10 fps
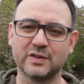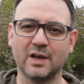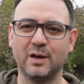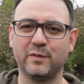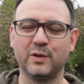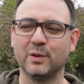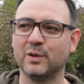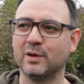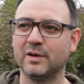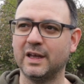So if
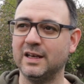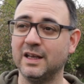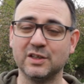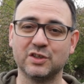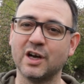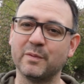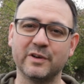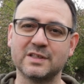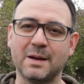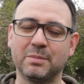you're in a shop,
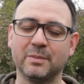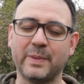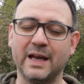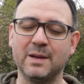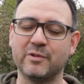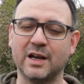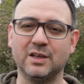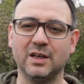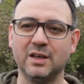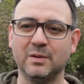for example, buying it brand
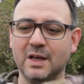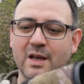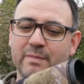new,